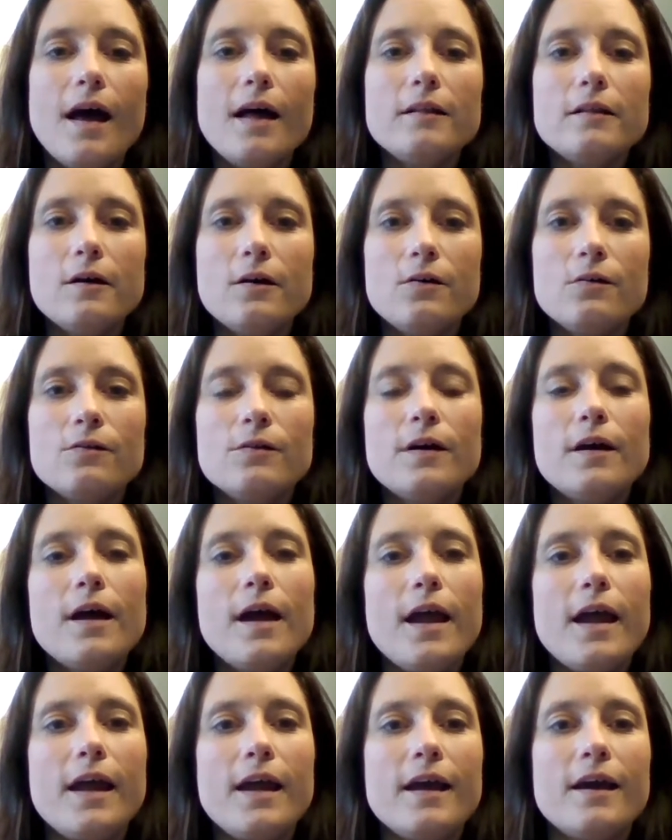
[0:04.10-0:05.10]
Hello,
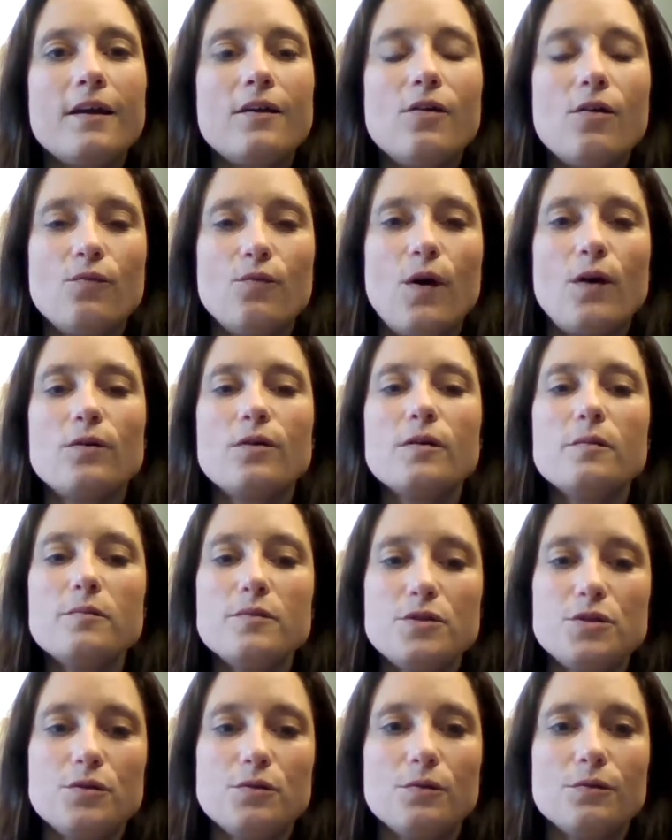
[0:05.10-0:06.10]
and
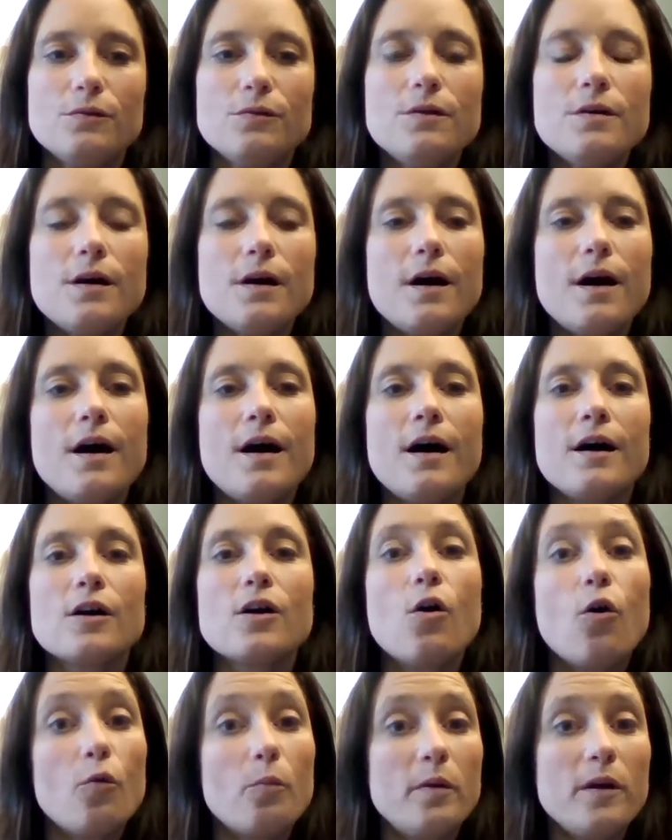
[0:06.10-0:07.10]
welcome to
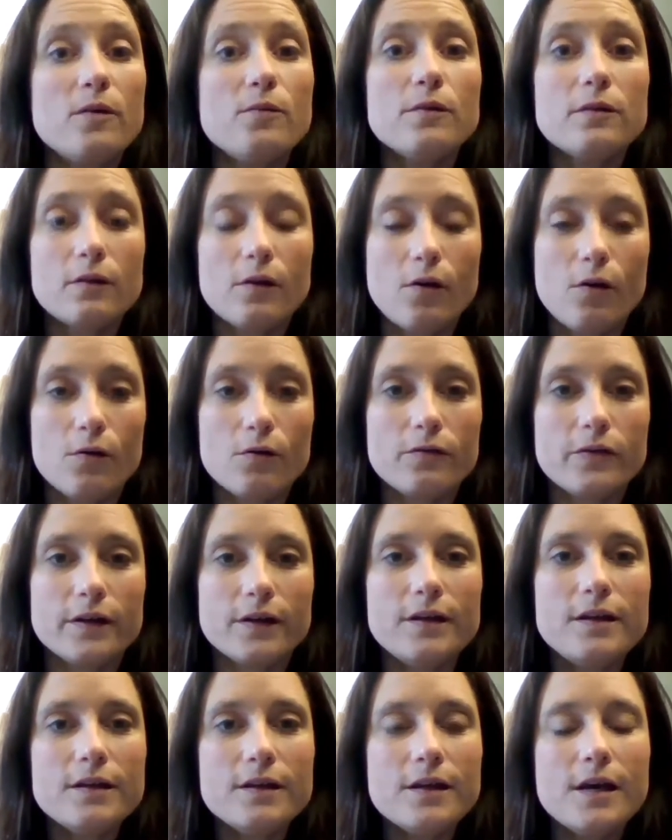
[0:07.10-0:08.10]
Coping with
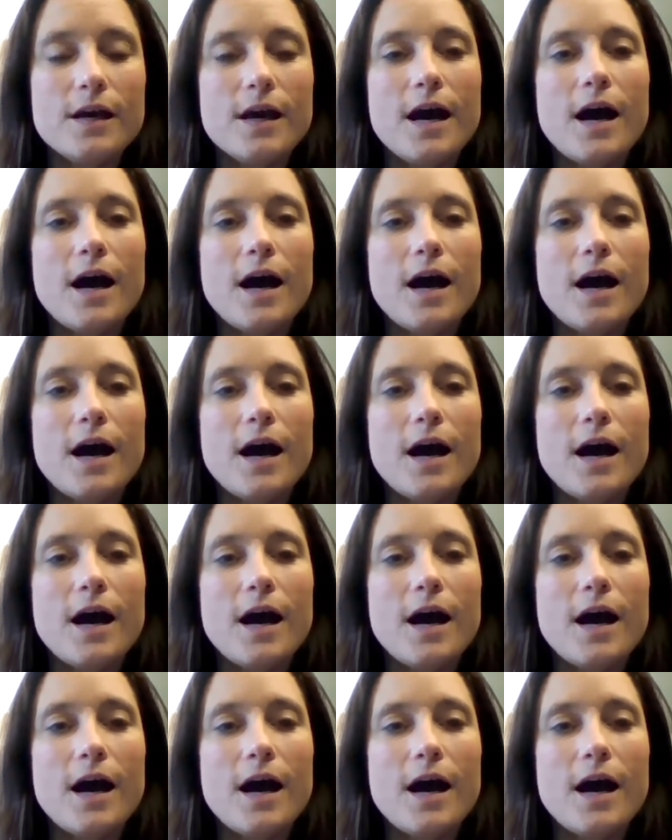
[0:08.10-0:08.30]
COVID.